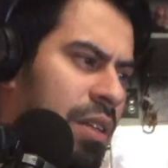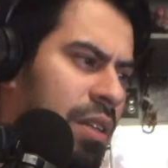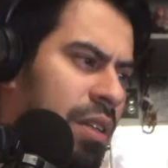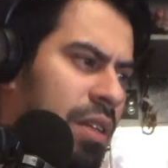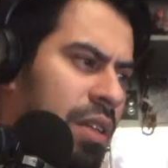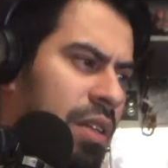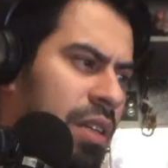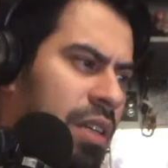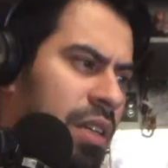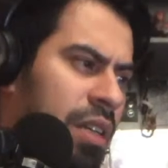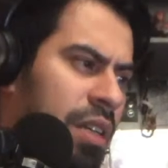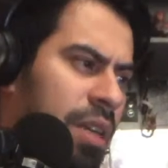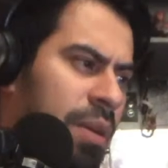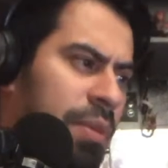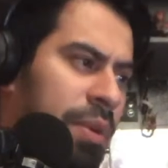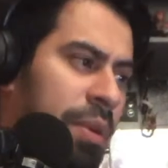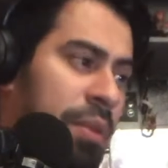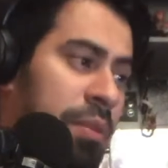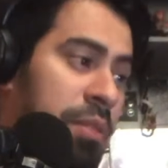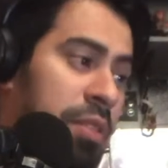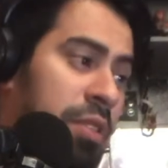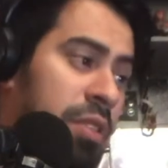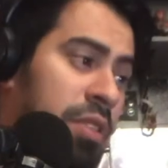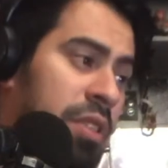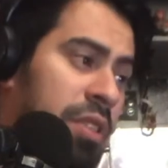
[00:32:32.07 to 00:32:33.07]
A couple
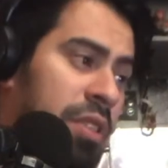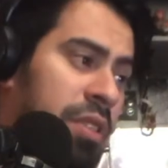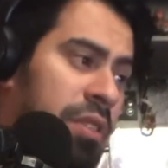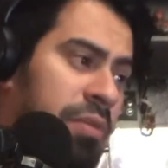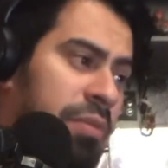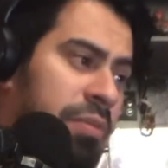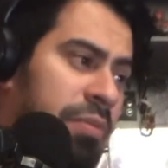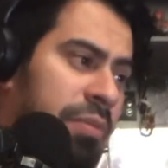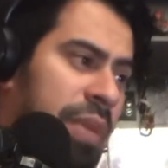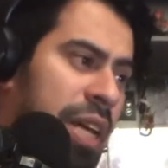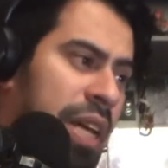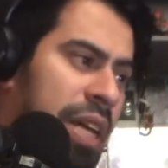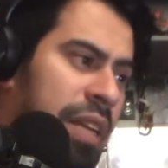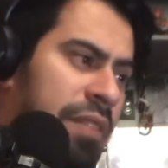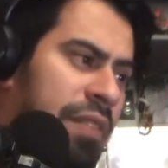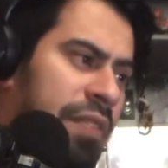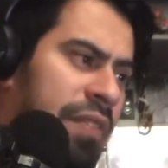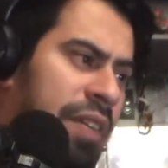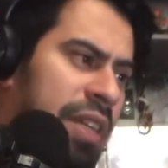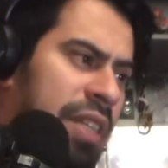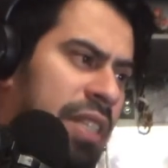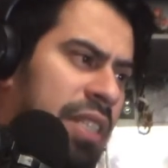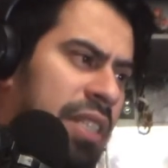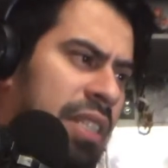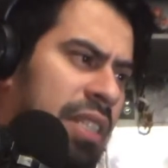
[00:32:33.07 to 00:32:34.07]
episodes of
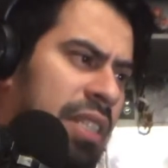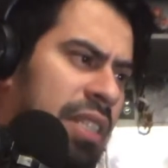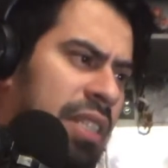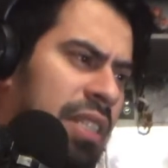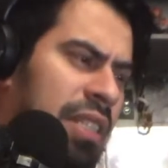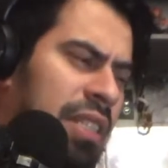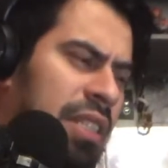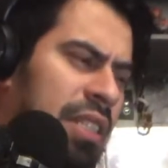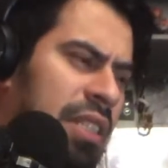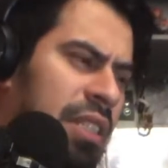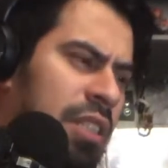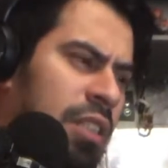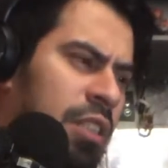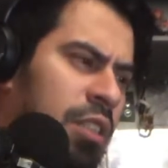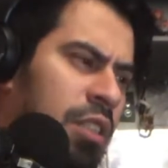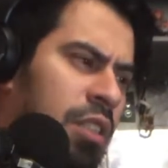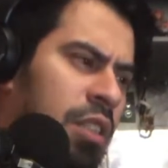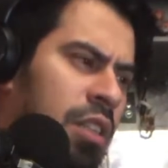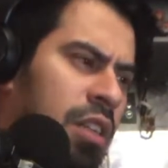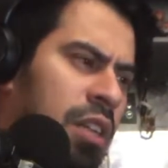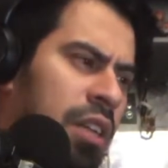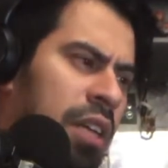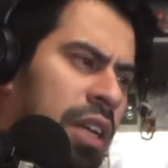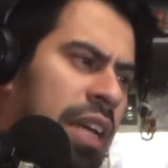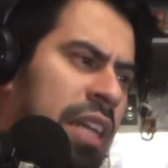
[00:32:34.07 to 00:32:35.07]
Manifest,
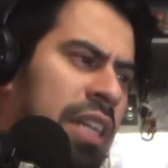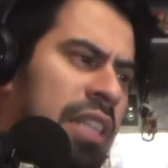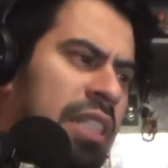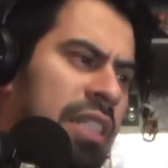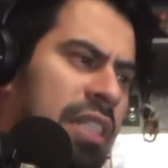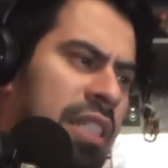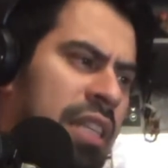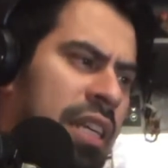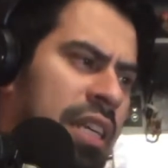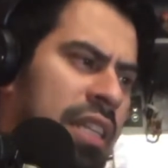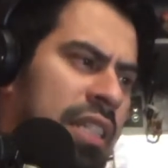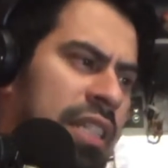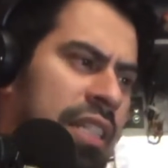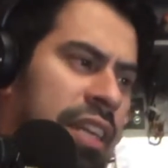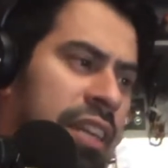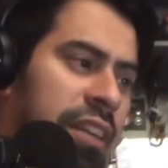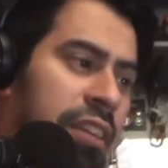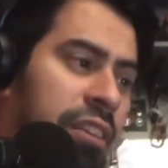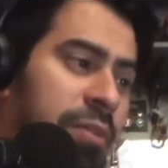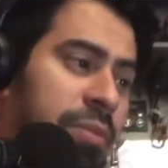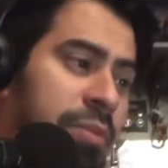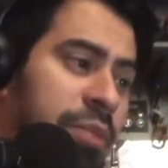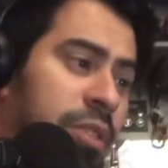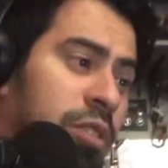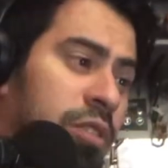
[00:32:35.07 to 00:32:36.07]

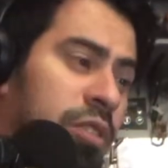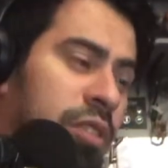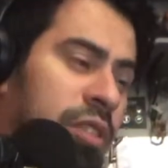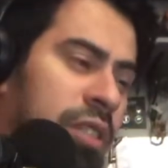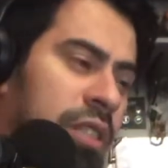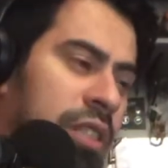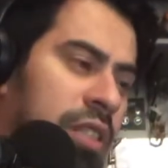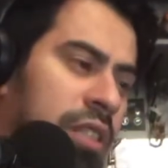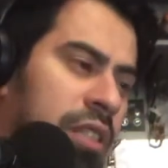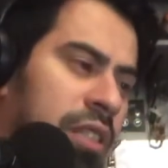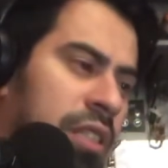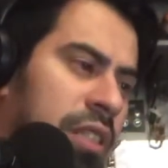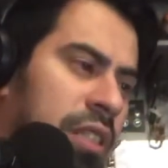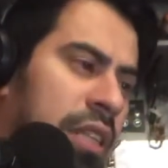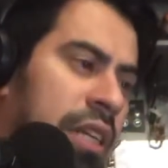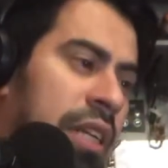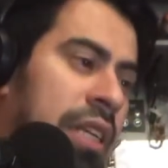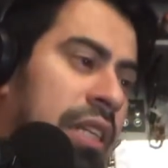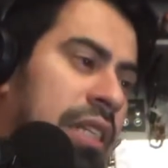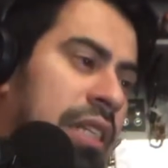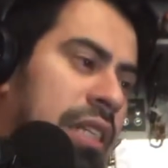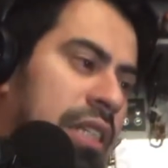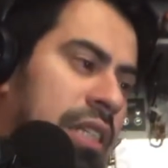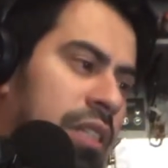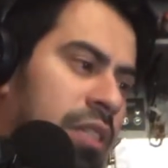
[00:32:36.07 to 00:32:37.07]
executive producer, and
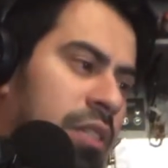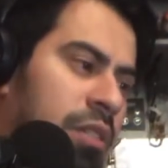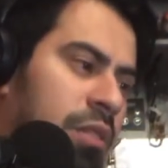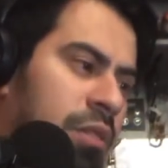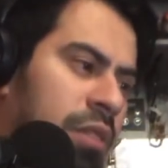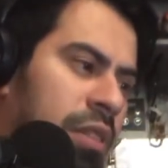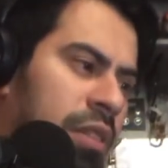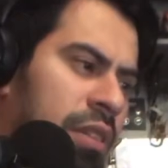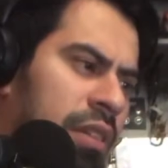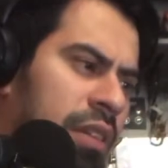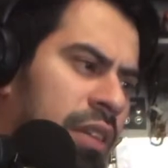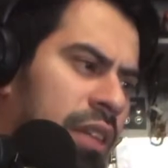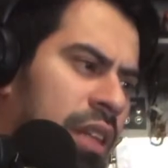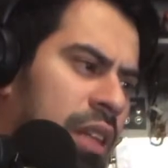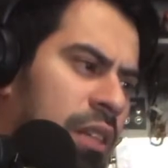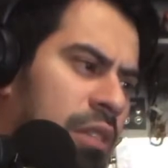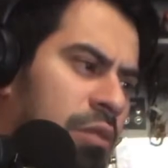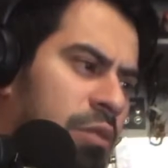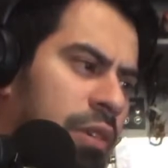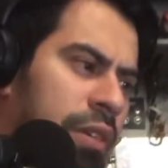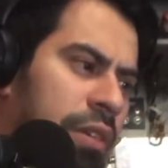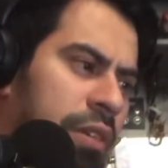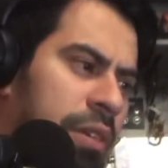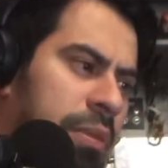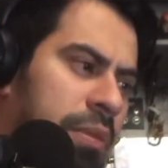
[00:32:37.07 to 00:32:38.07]
yeah,
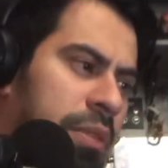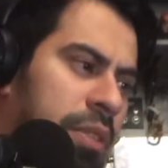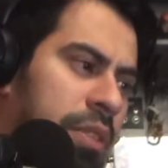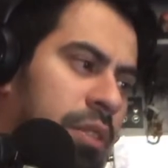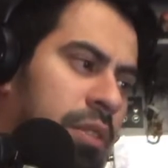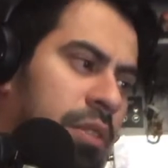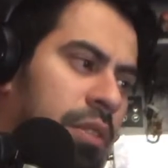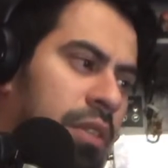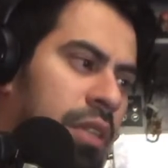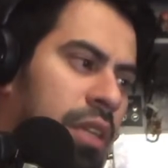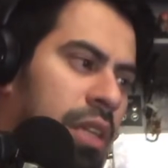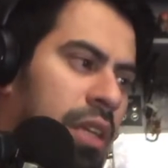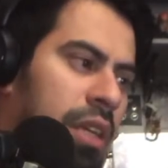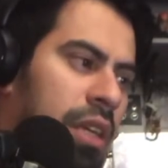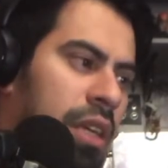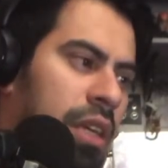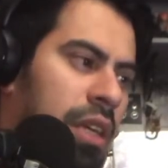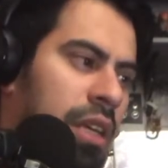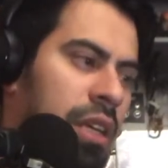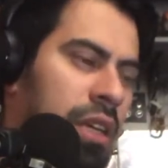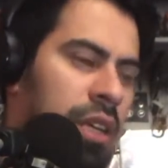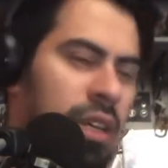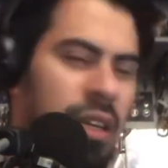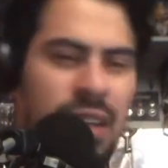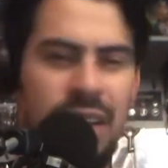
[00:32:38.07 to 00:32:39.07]
12
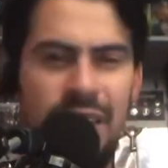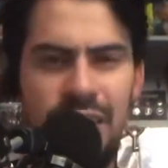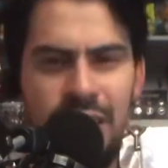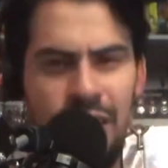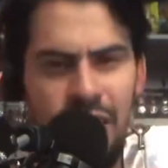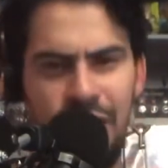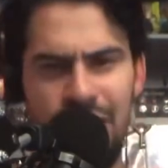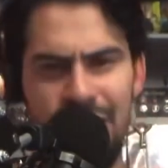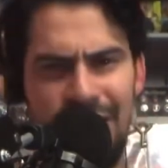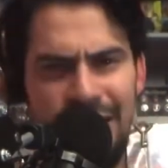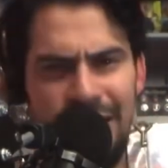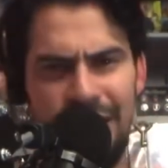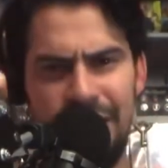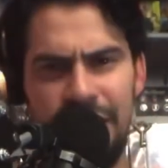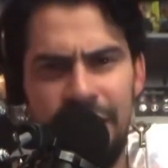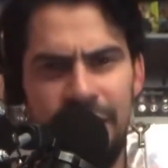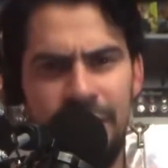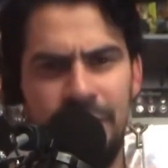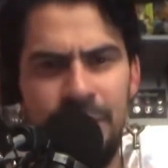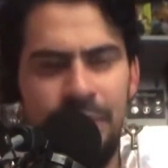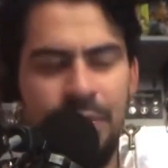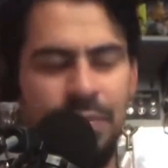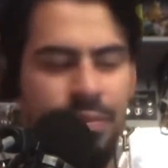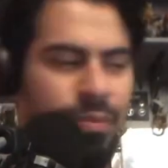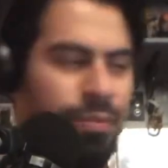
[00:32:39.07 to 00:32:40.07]
episodes. All that stuff,
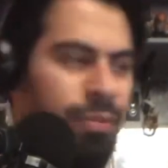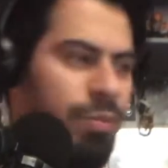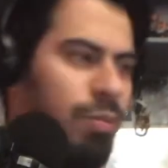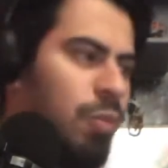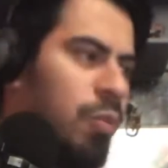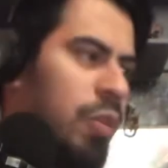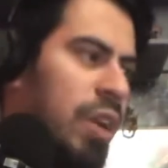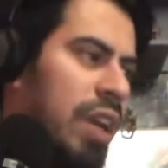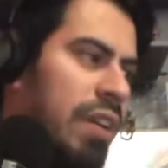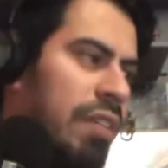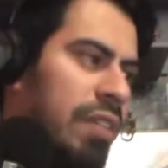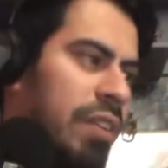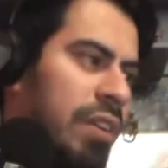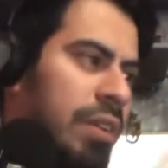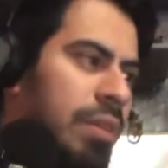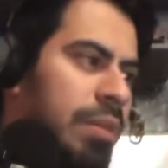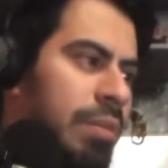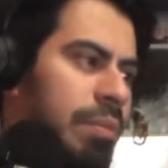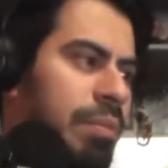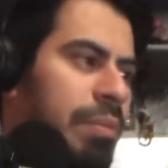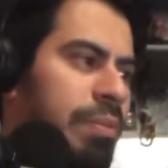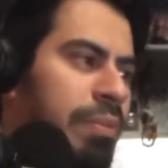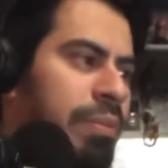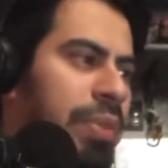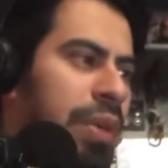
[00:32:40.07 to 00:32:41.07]
whatever.
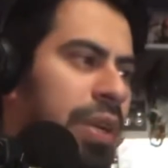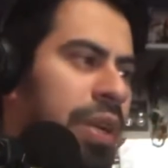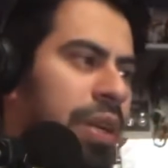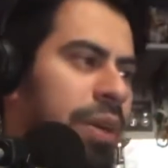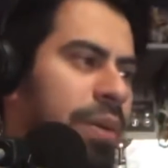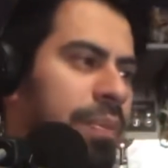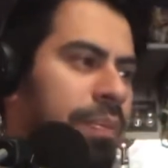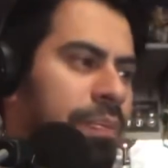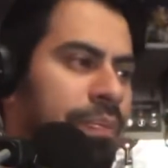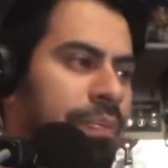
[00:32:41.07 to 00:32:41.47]
But